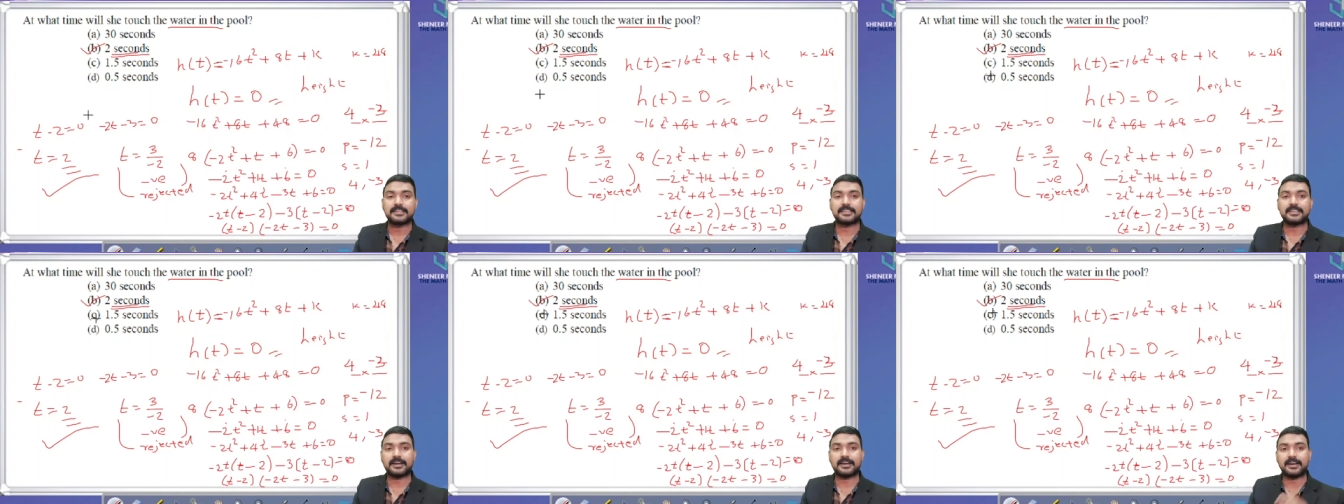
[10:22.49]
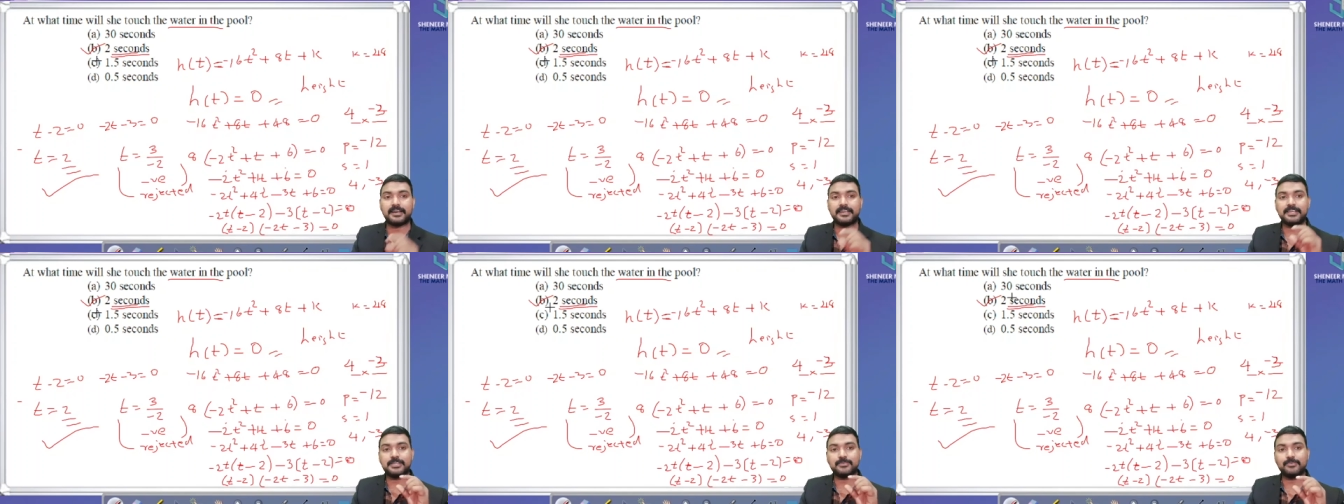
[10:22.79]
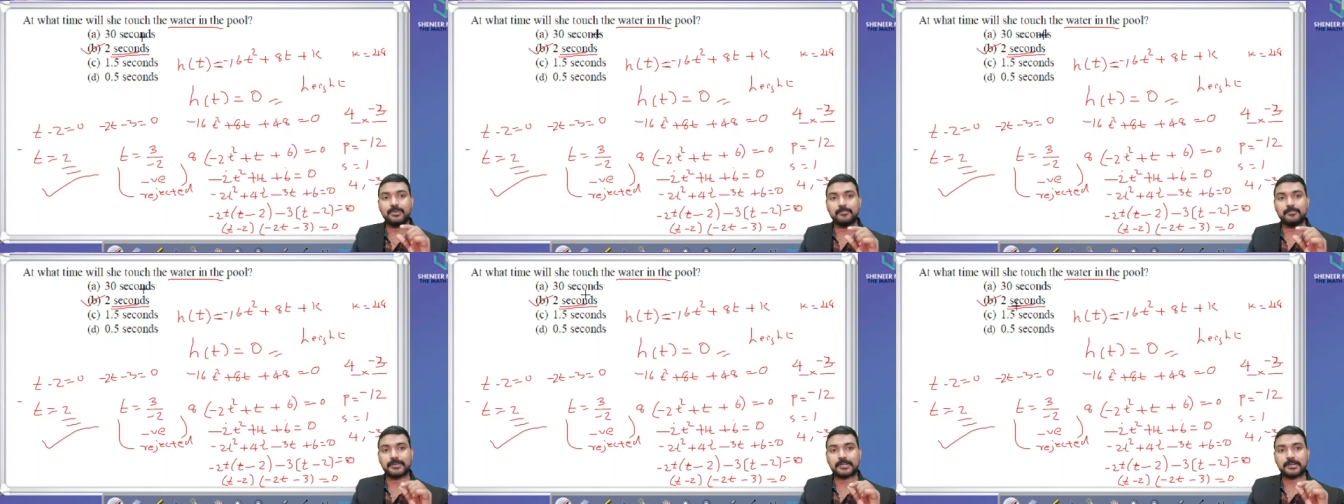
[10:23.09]
the height
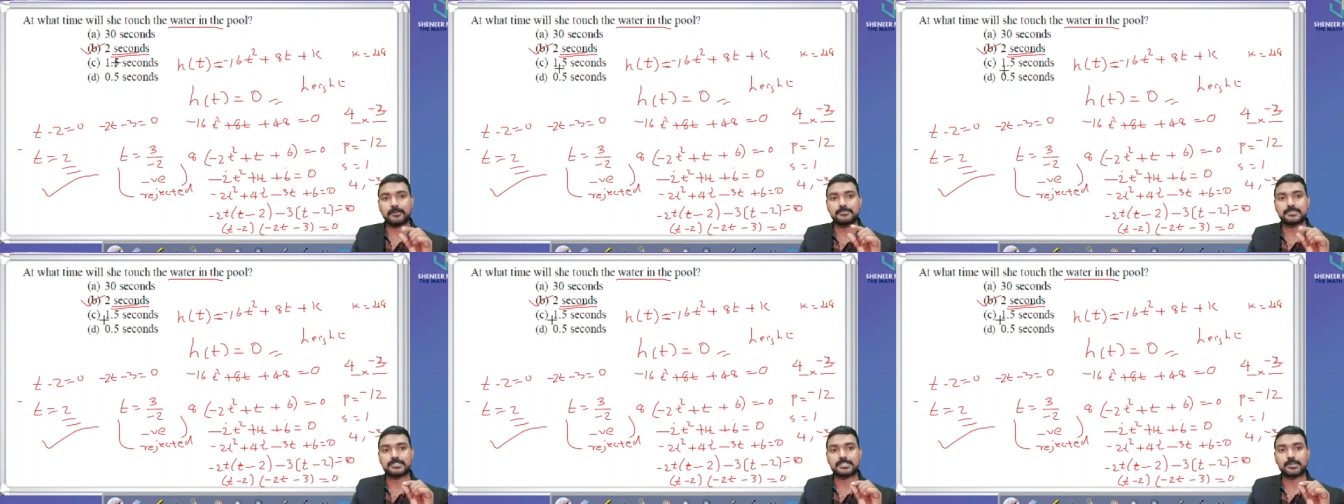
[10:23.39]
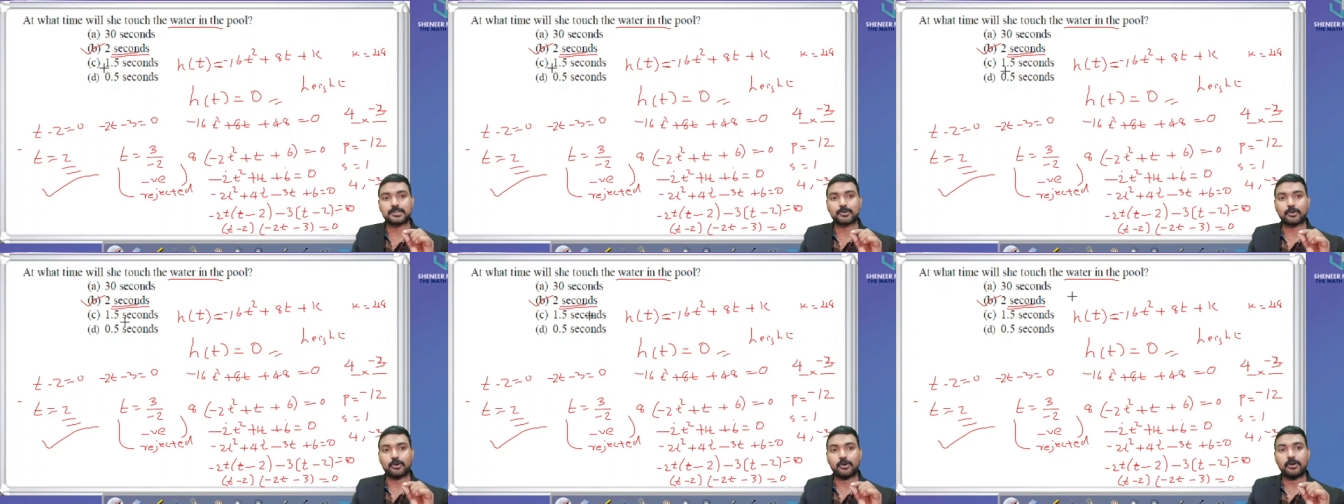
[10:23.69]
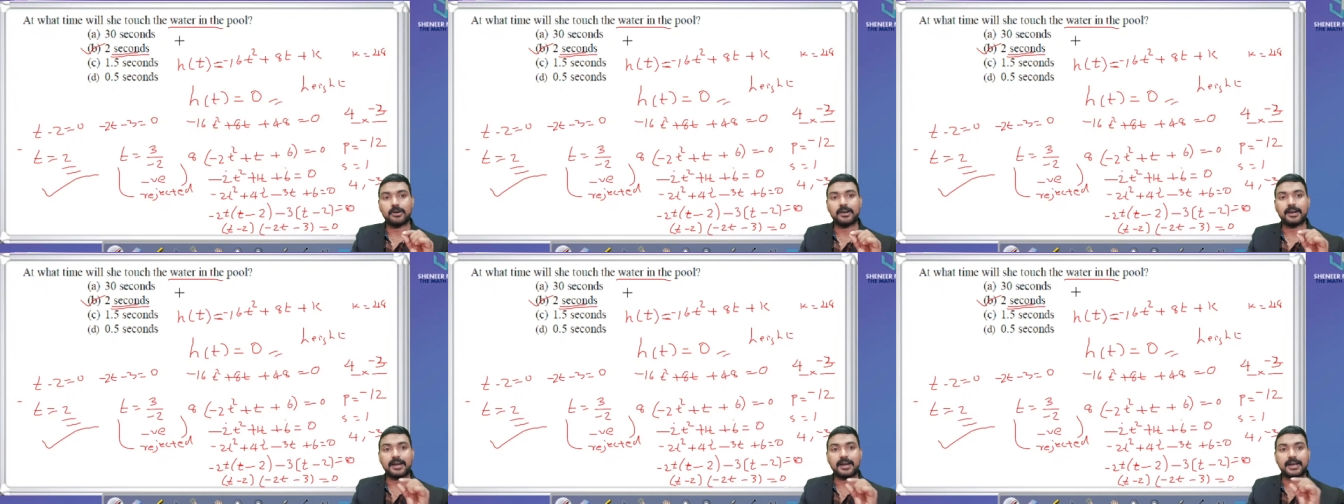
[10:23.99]
will become
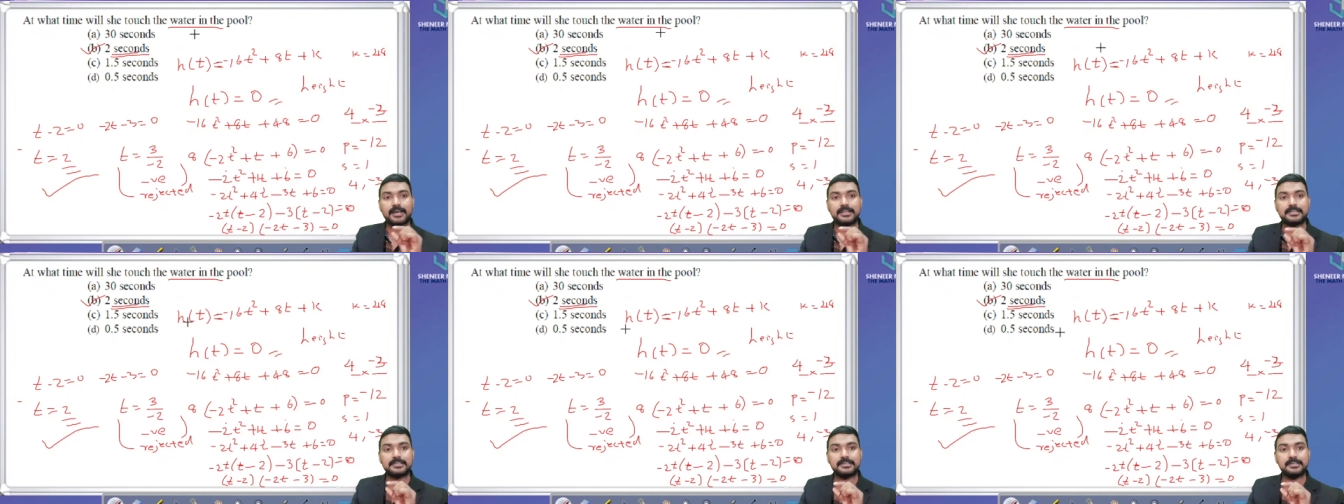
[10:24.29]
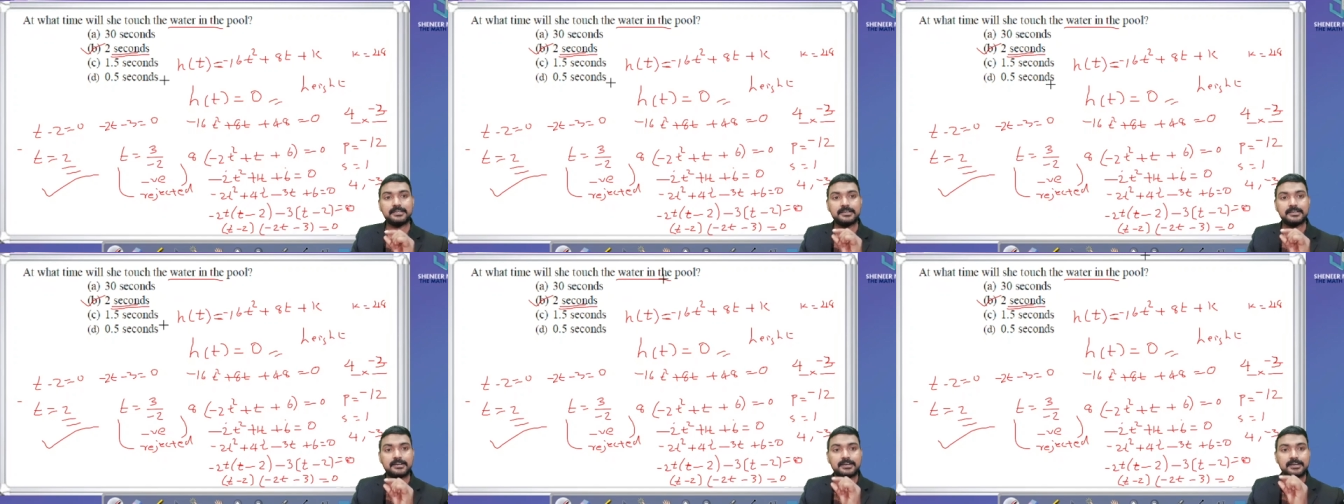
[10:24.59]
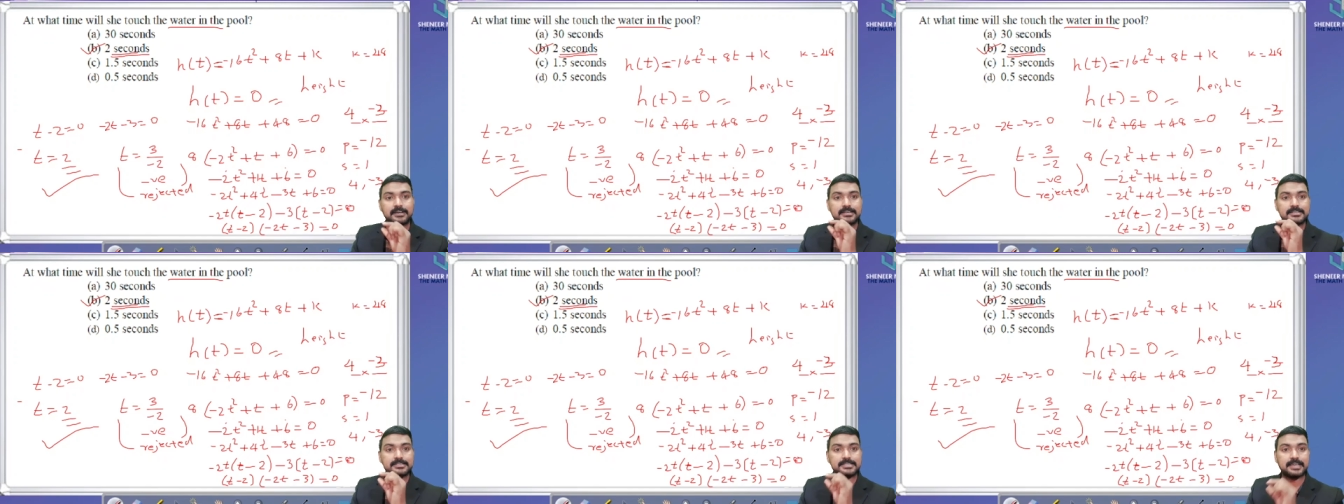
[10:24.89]
0 at a
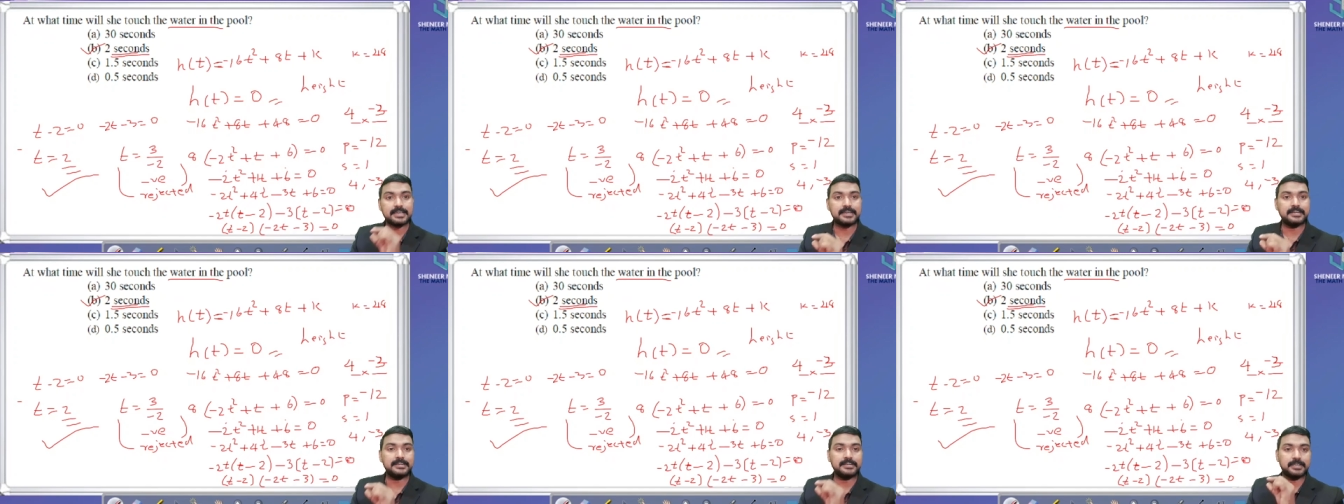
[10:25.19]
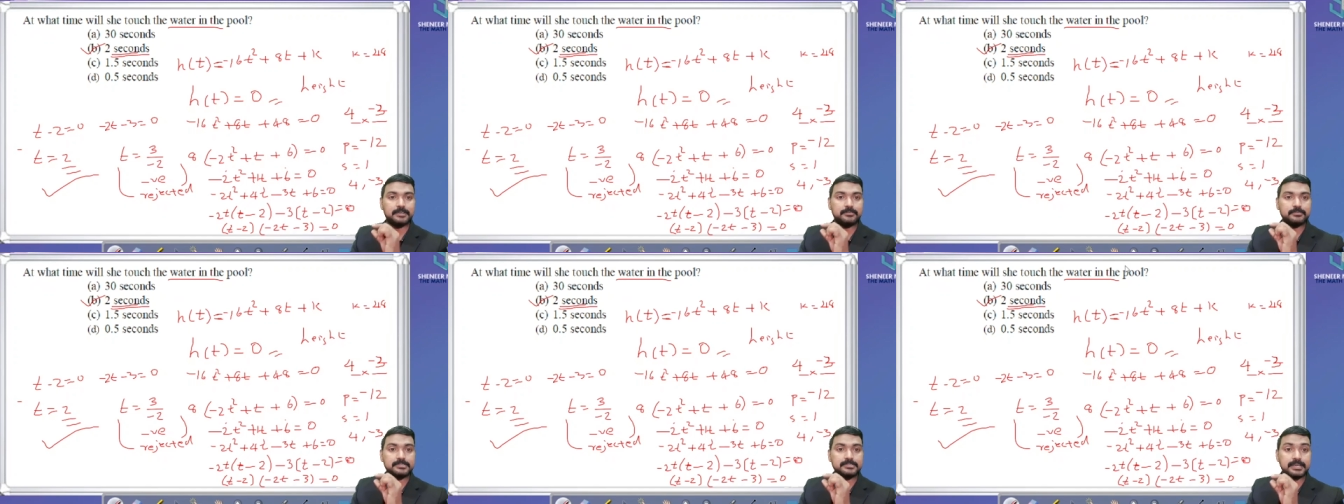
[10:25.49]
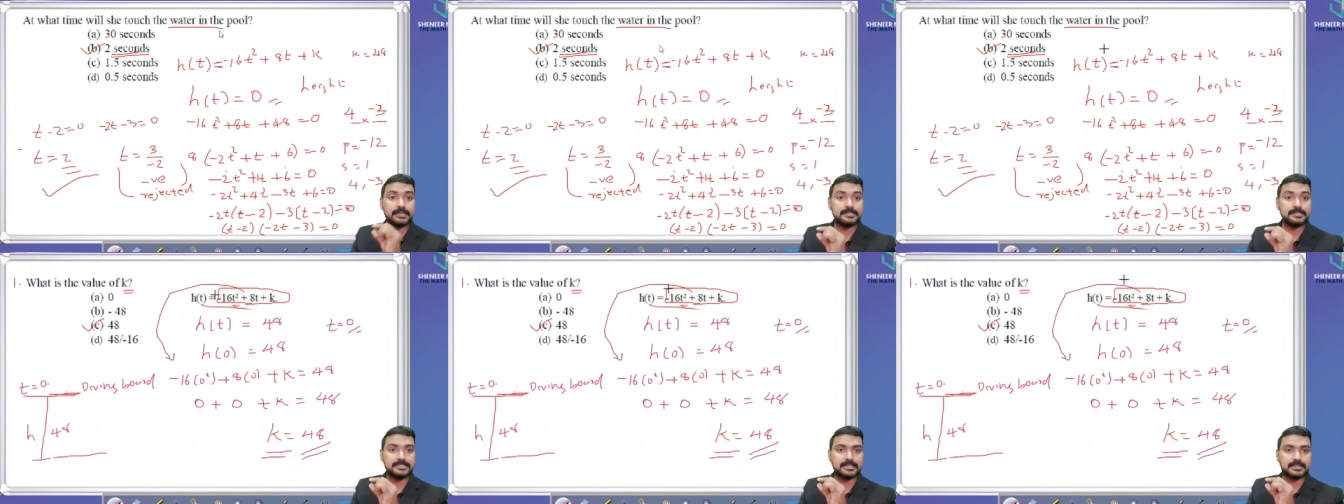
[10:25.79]
second
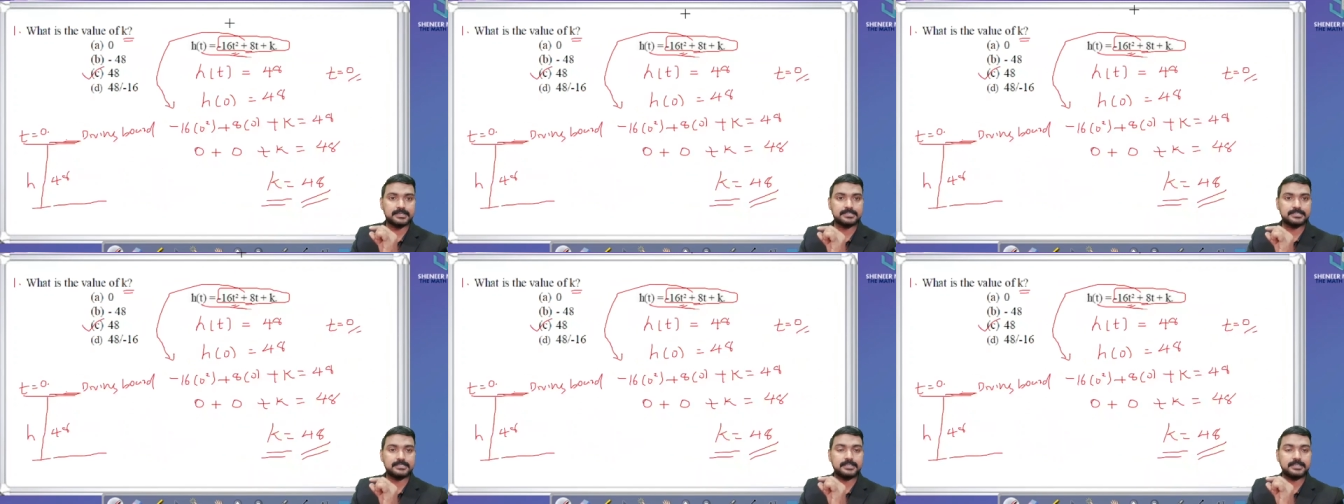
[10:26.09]
seconds.